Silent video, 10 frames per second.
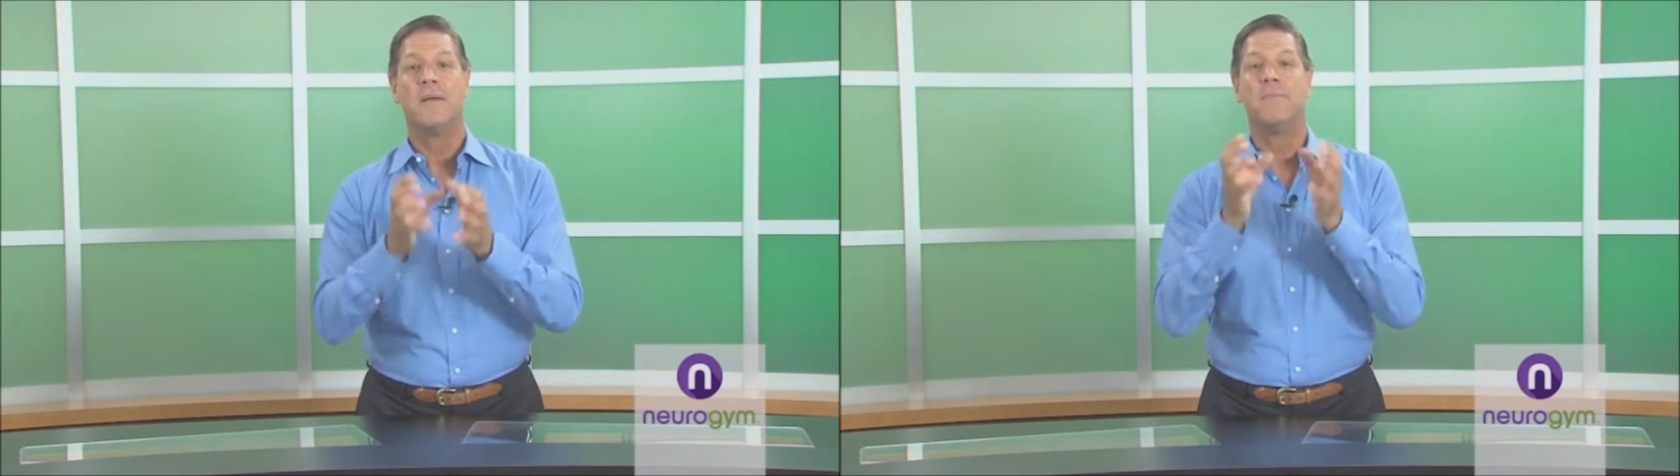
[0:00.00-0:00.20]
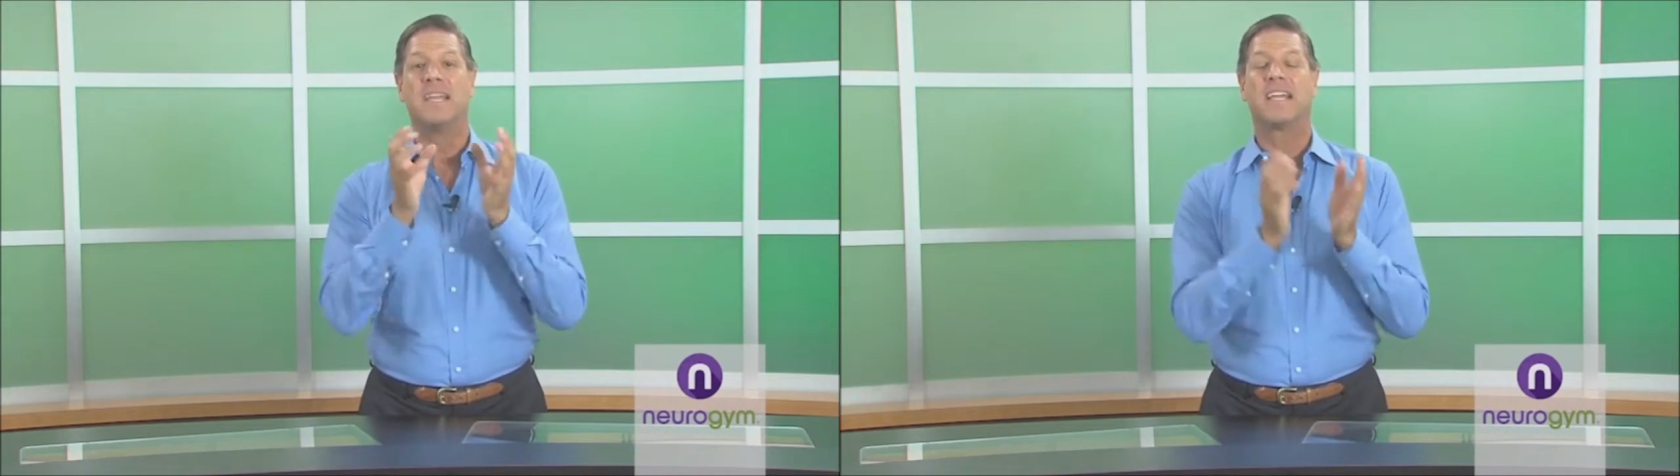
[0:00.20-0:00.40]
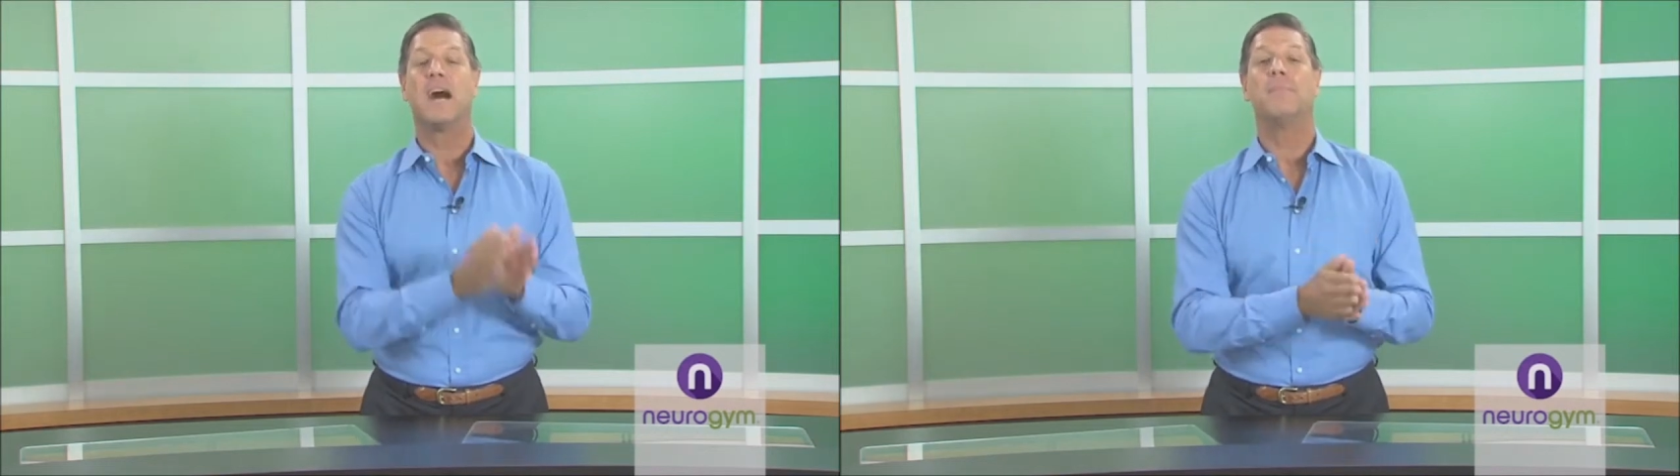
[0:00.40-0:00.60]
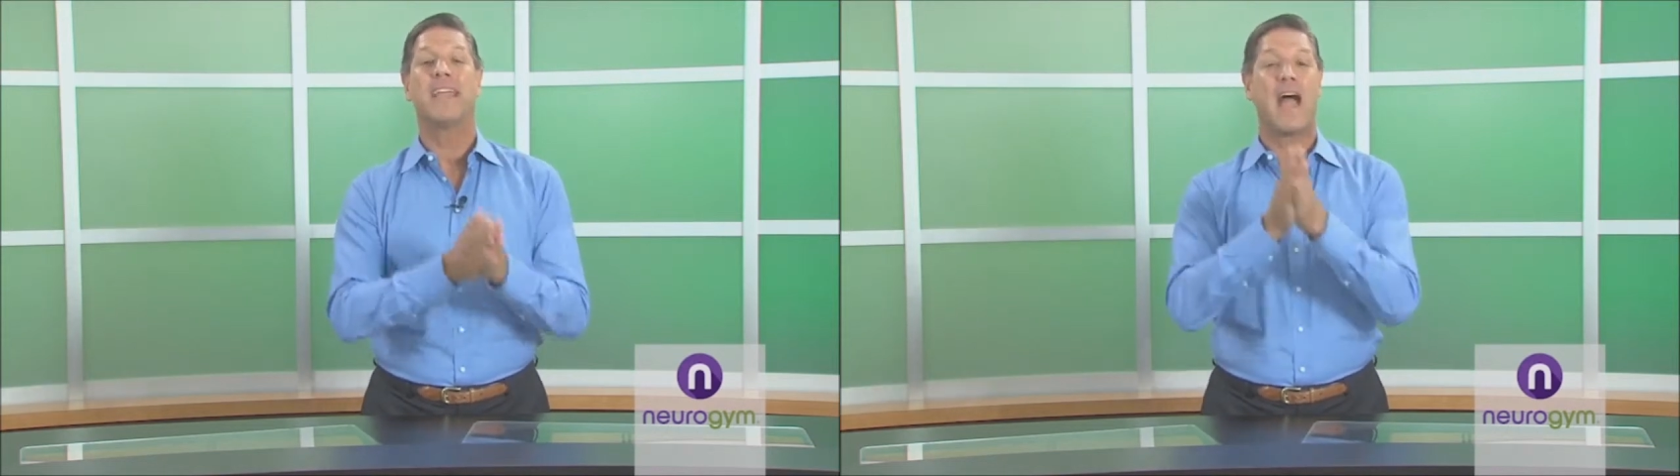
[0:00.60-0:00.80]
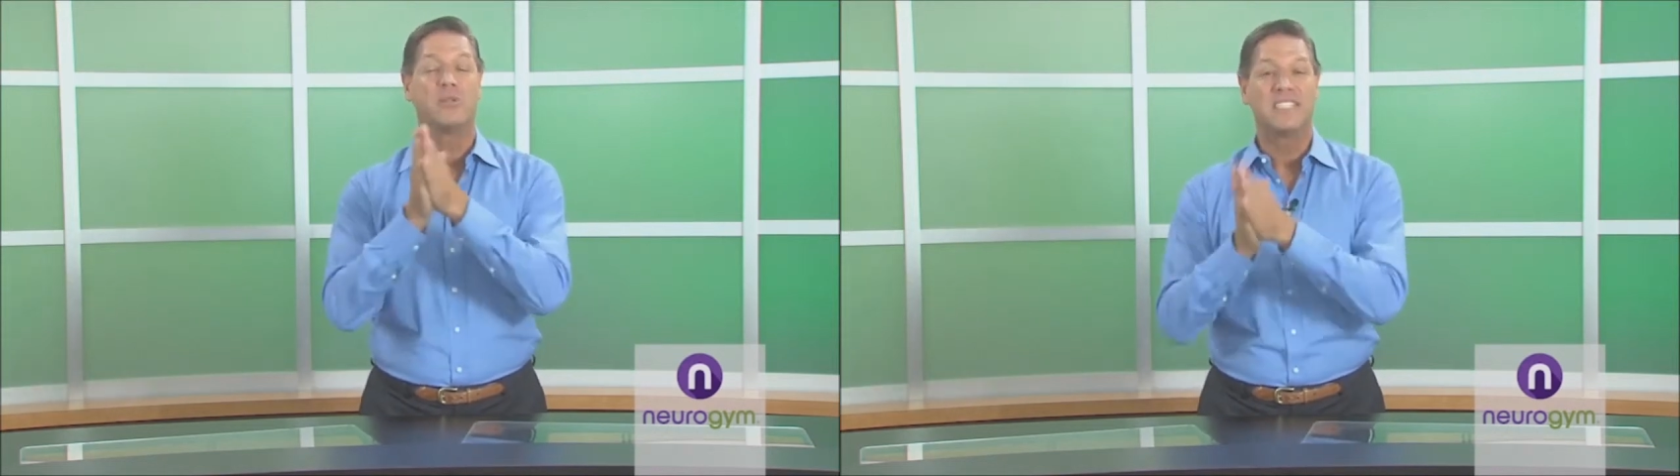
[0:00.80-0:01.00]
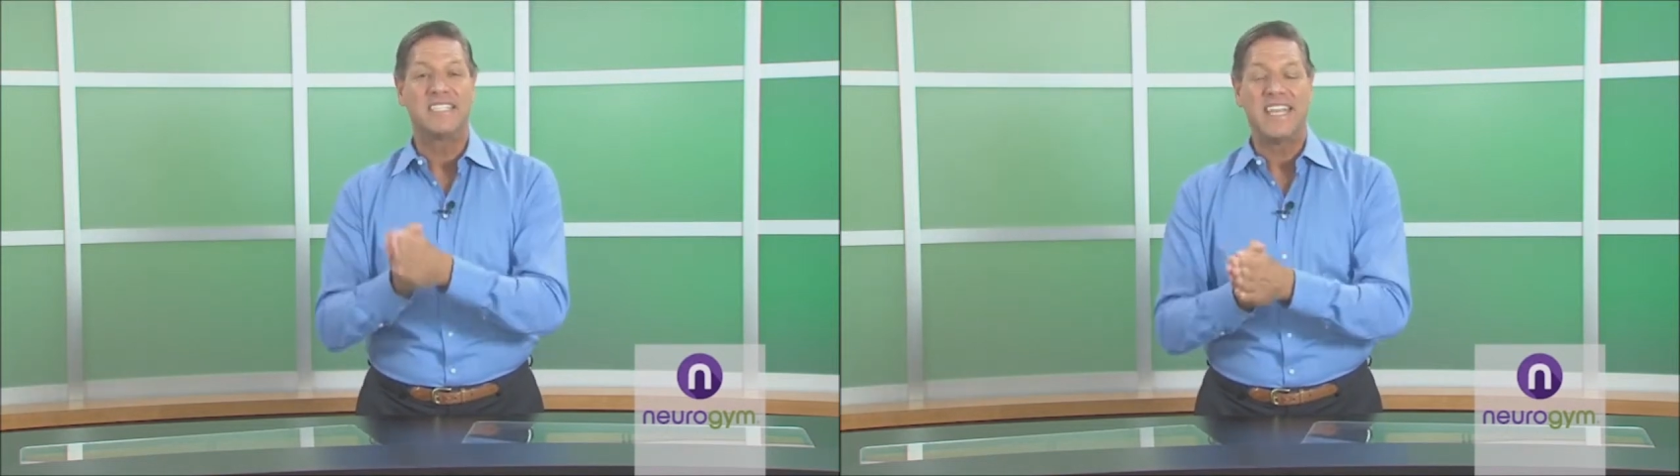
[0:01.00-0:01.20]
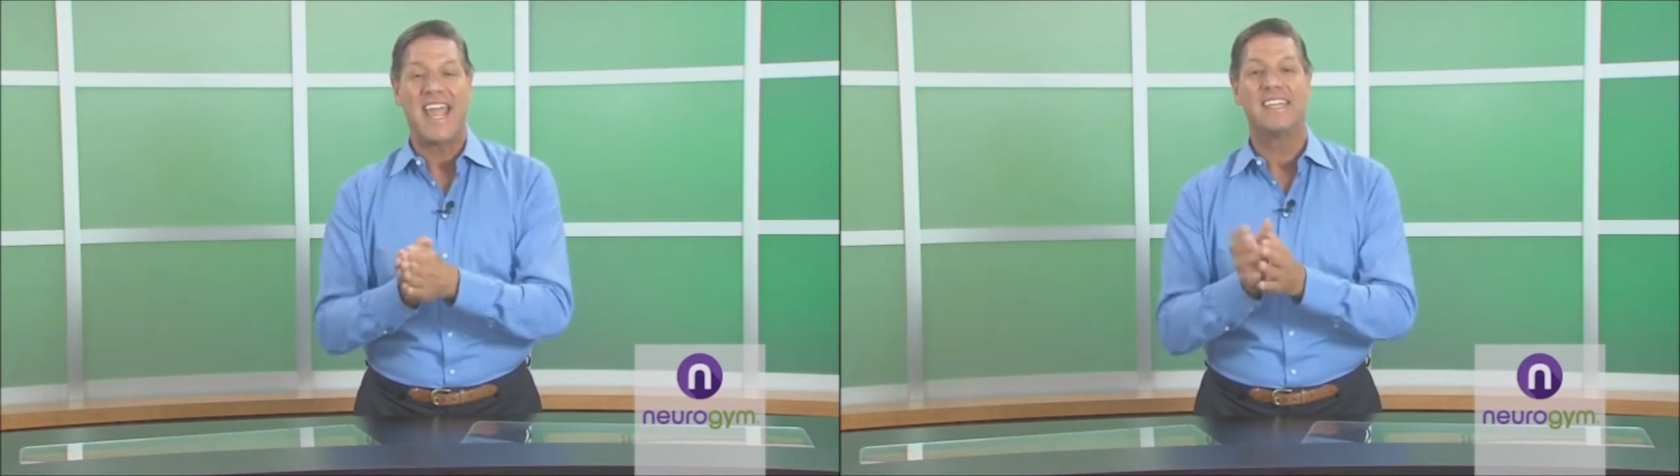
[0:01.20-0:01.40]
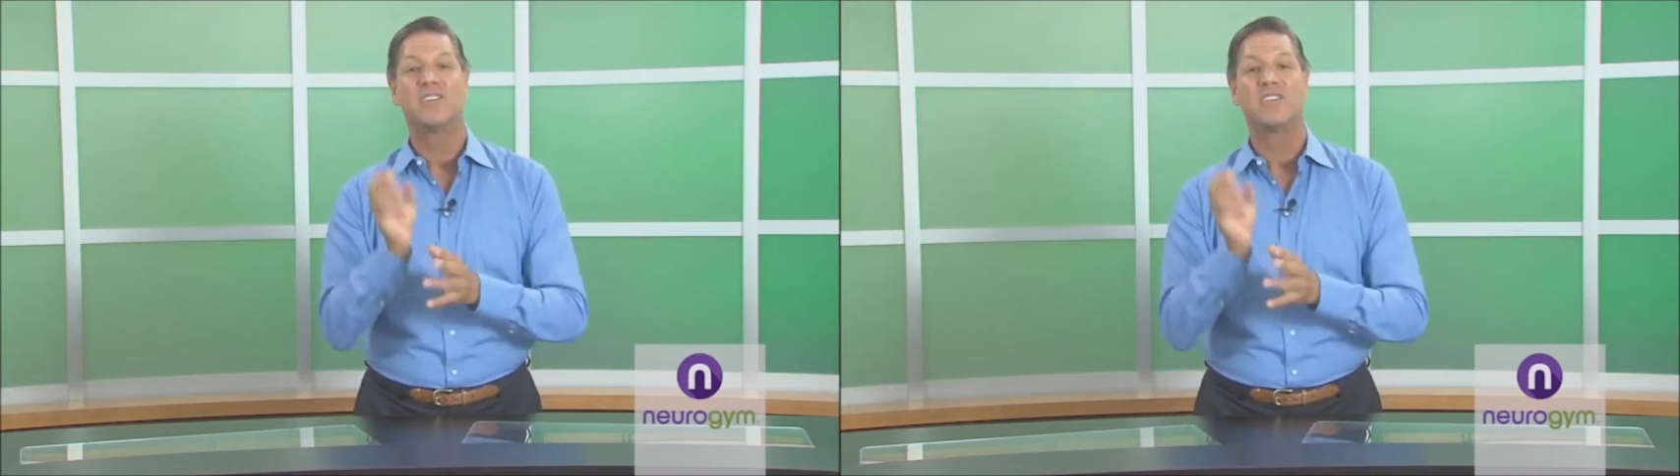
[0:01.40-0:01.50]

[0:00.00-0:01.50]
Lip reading: becoming outstanding,